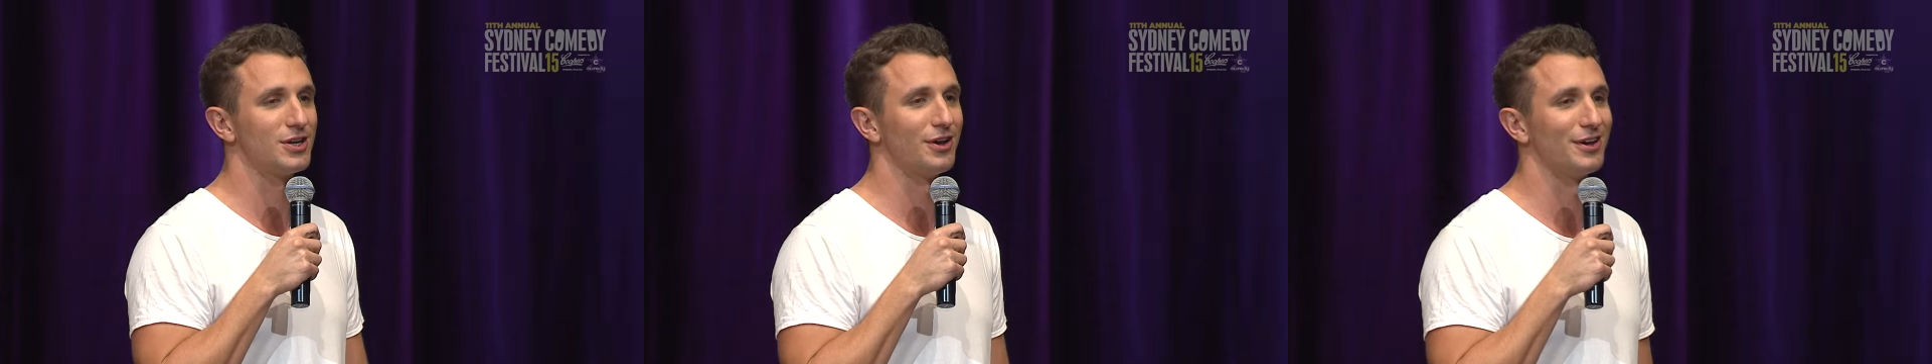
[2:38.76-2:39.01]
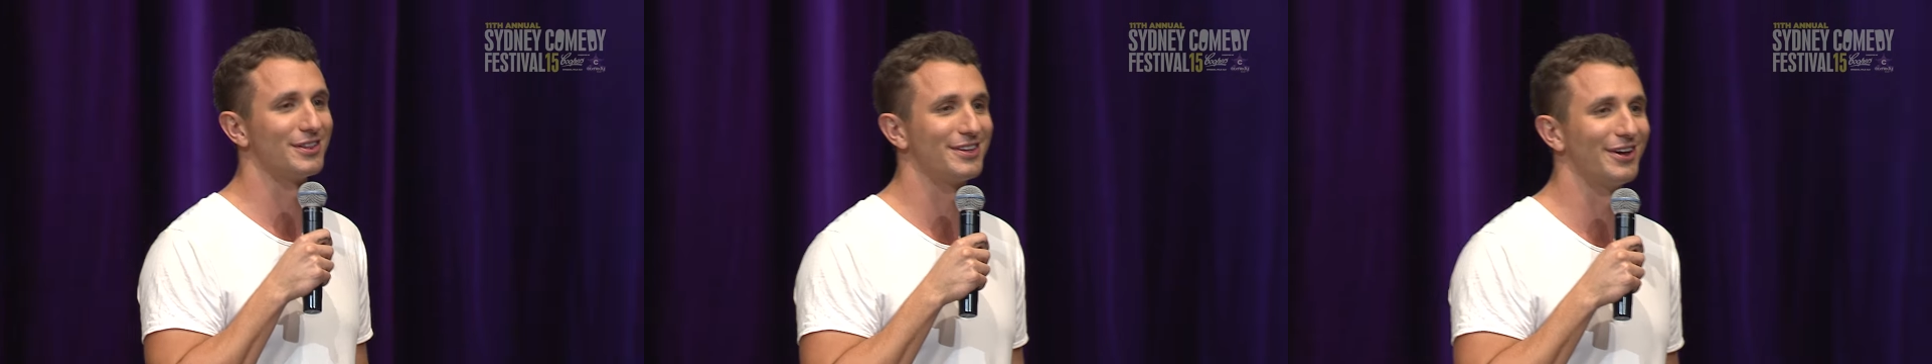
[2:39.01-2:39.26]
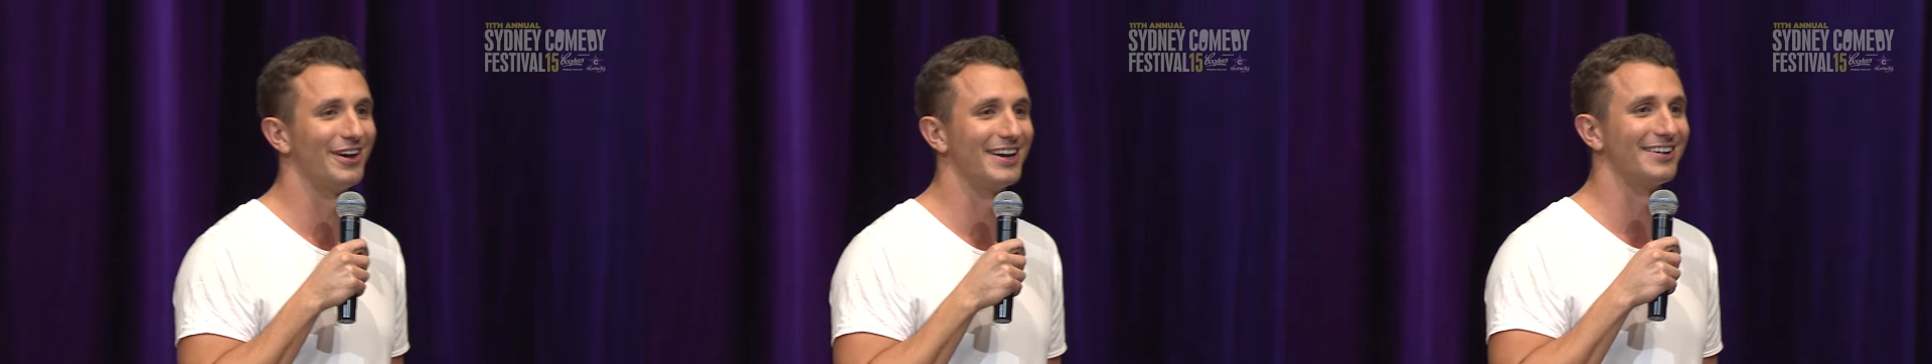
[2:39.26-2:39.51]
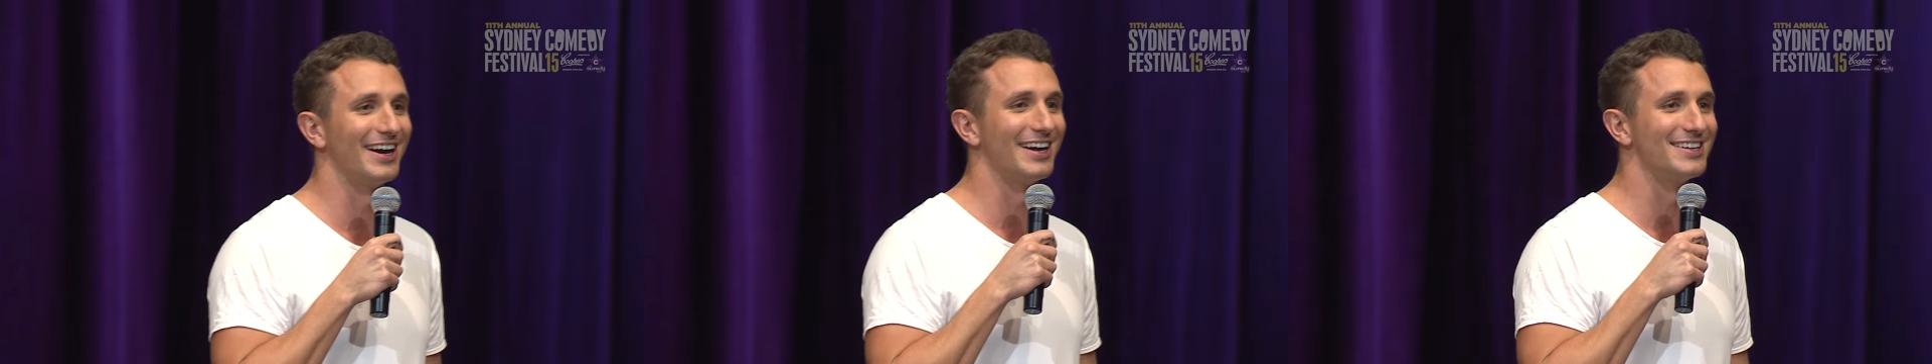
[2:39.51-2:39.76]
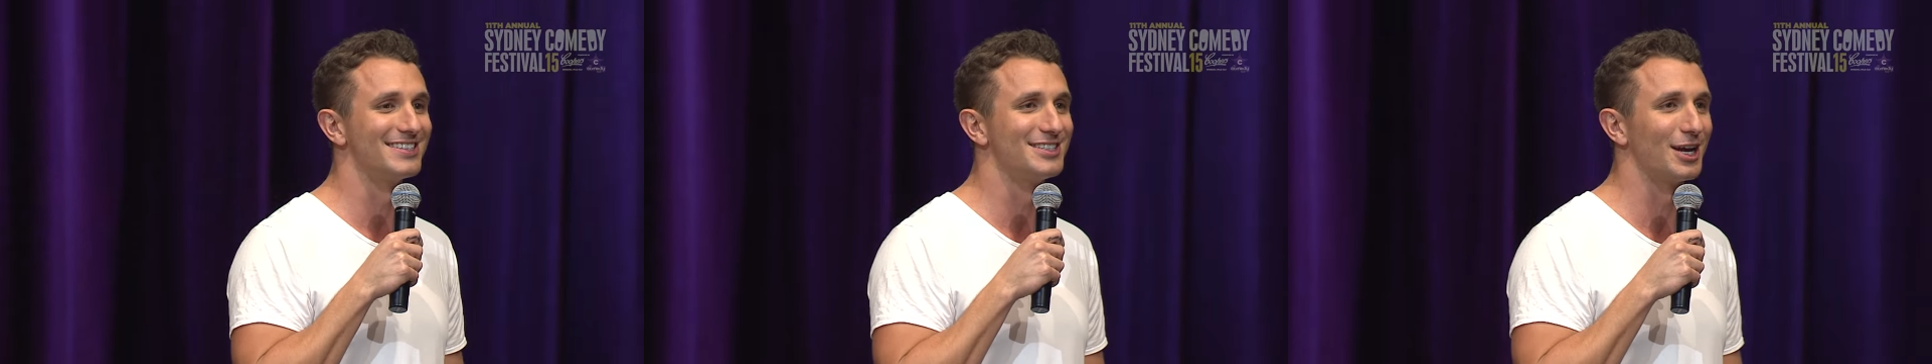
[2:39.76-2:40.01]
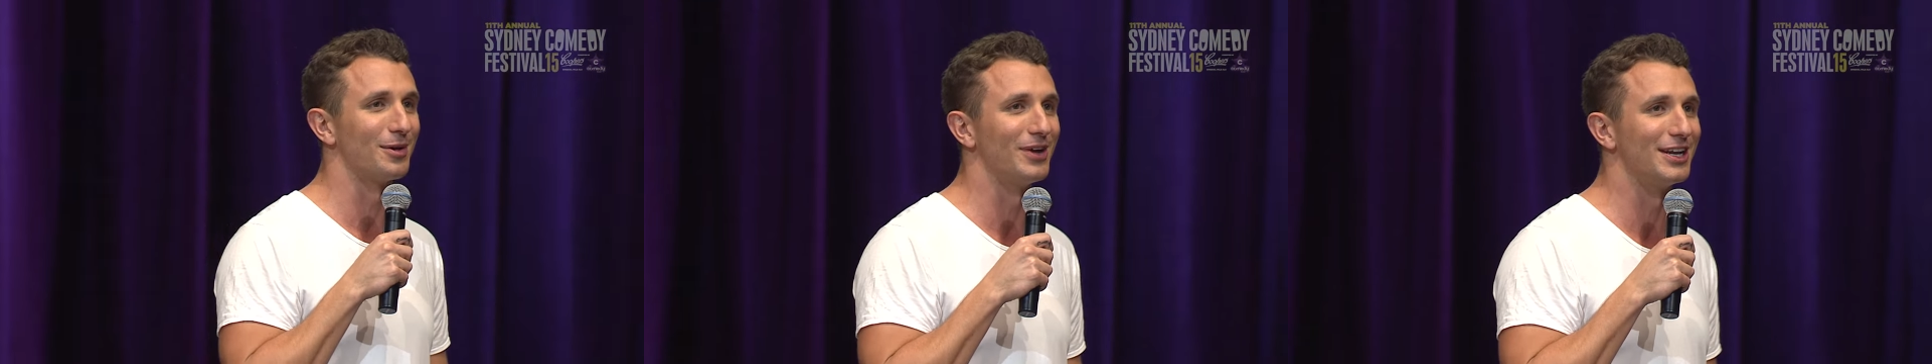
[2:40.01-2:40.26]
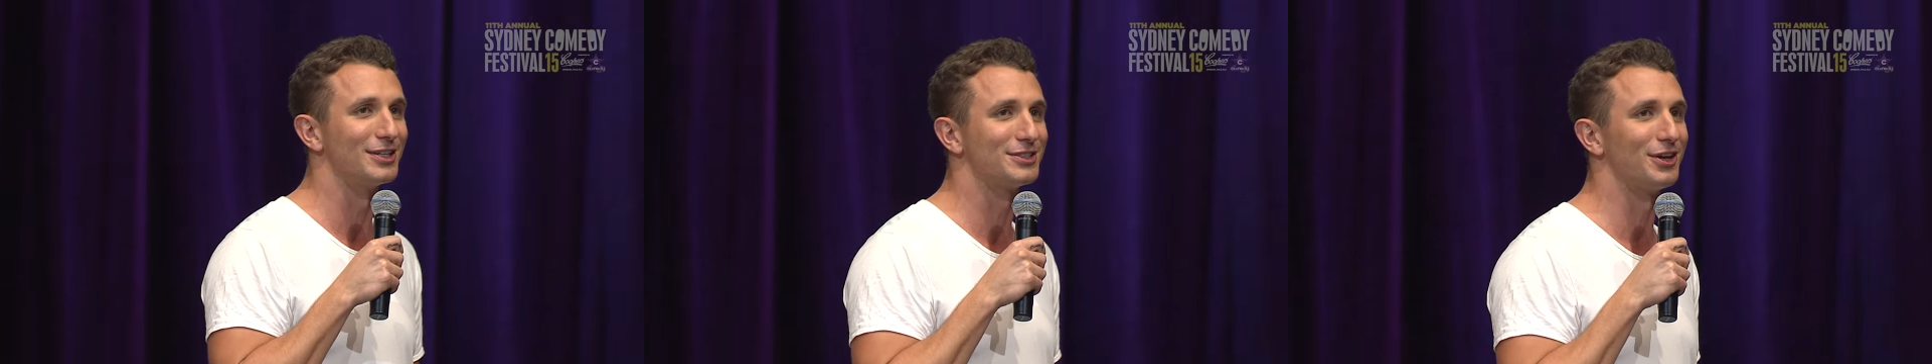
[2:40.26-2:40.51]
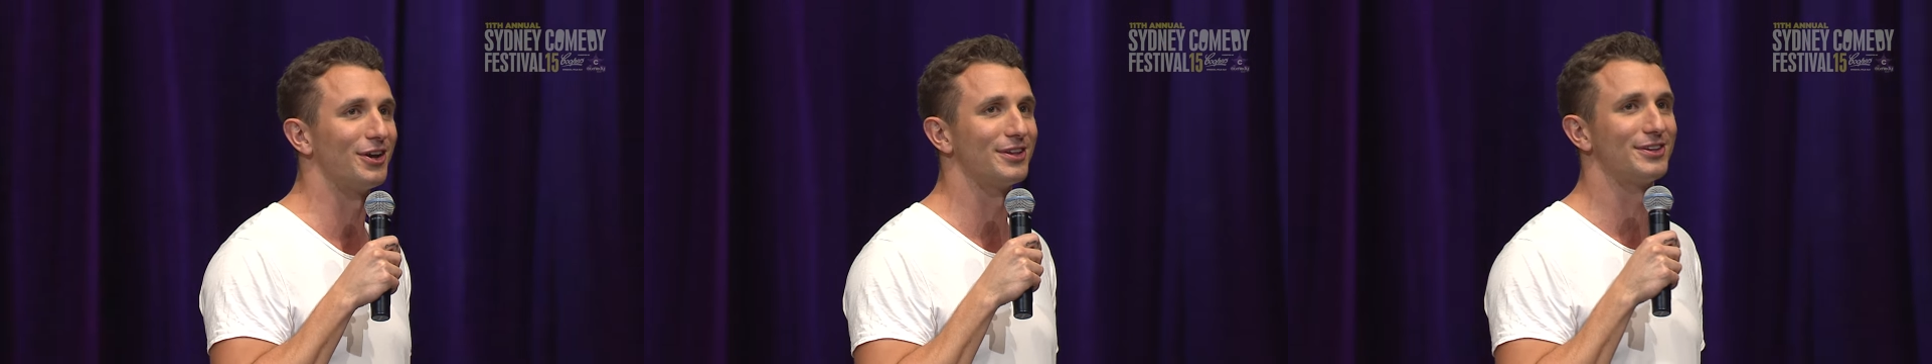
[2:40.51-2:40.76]
turned thirty, ladies and gentlemen. When you
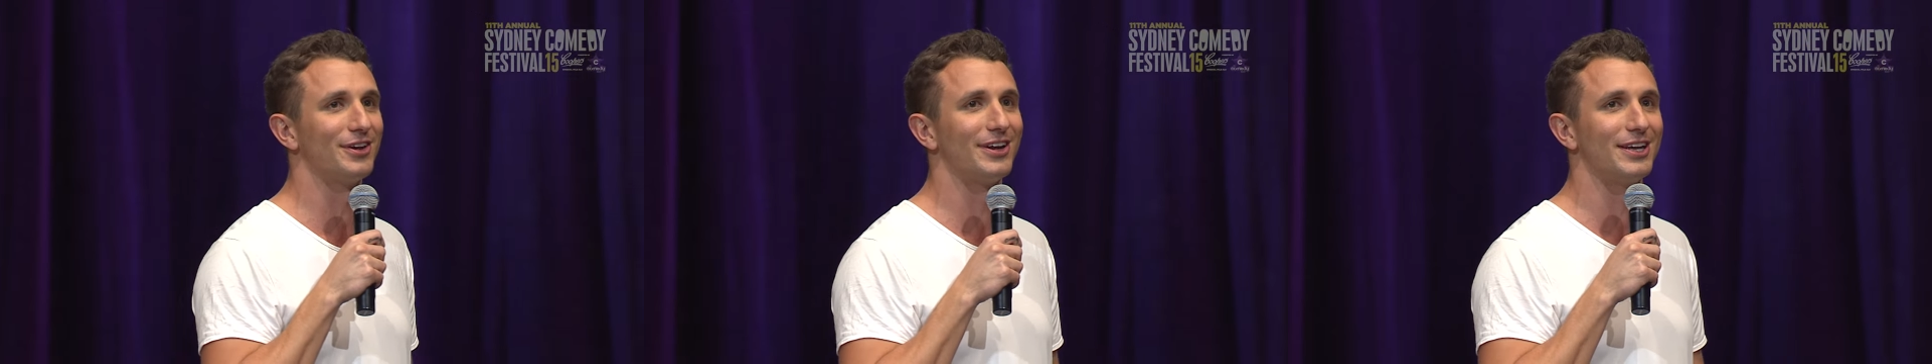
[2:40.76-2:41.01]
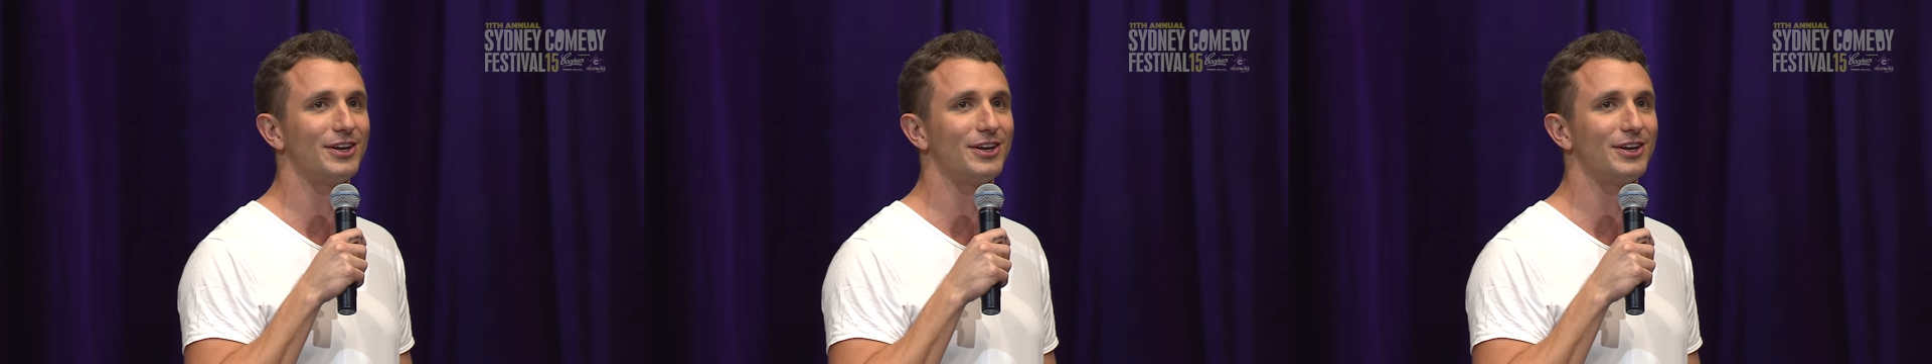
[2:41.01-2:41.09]
turn thirty,